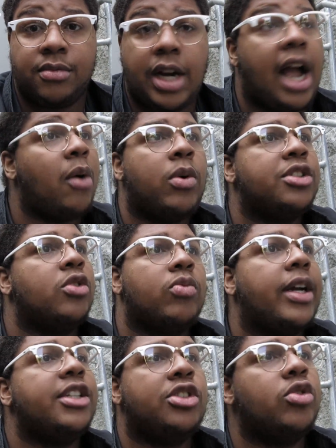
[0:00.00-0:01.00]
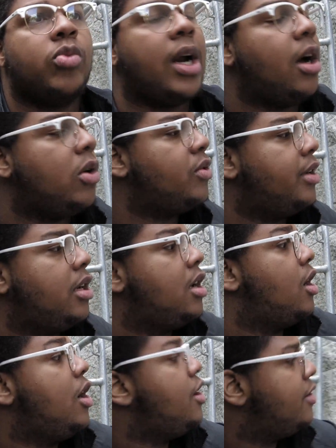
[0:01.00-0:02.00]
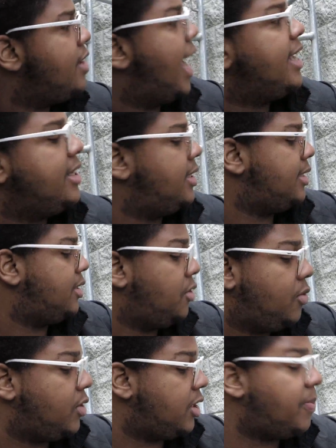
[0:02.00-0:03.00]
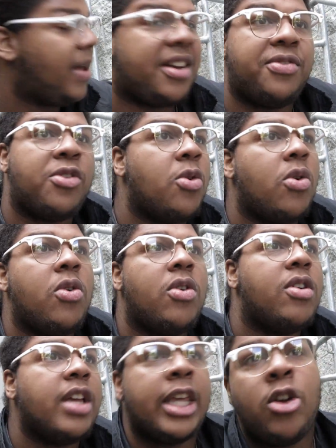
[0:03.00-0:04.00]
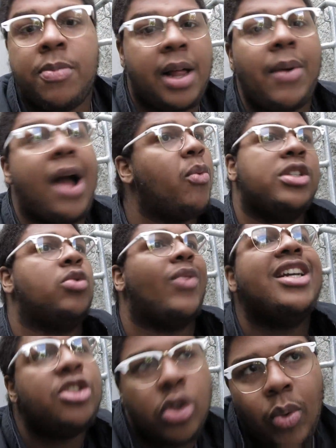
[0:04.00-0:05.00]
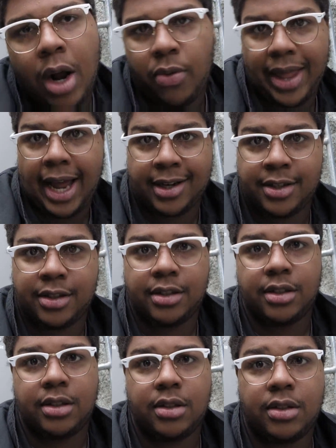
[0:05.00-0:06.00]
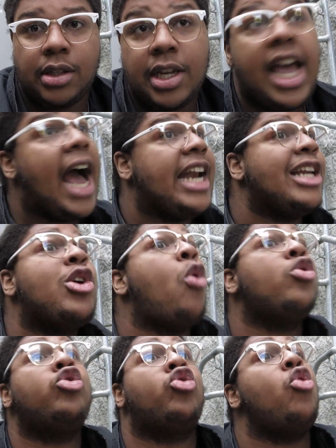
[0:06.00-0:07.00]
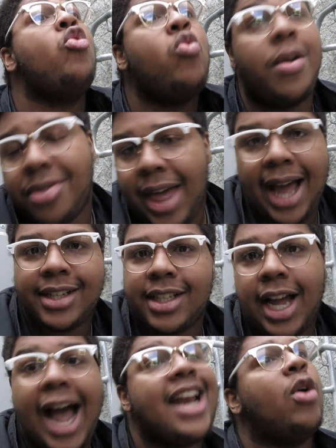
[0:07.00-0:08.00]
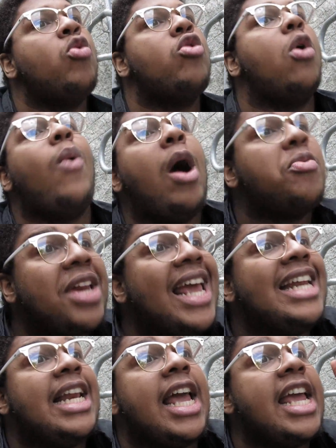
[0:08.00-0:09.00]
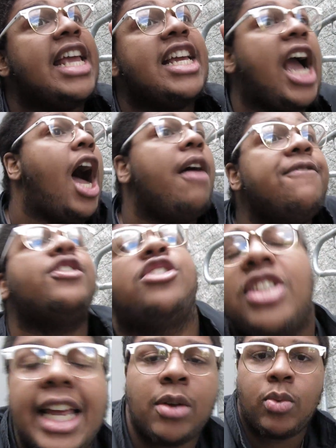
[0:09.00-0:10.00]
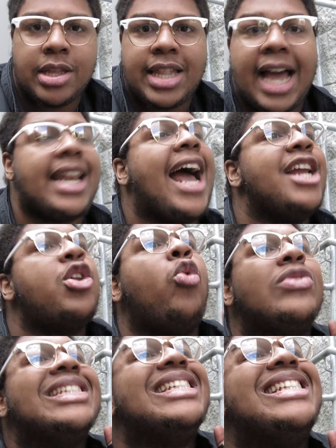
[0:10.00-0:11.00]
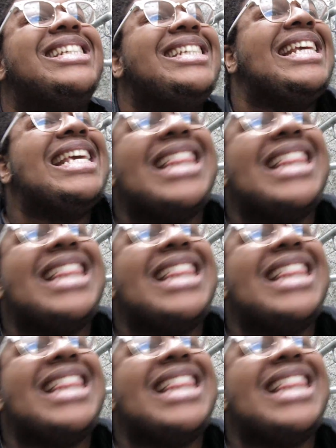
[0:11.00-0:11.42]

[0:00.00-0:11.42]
I wasn't raised around nice, respectful, cute, like I wasn't raised around that. I didn't go to school with that. I don't go out and conversate with that. I don't see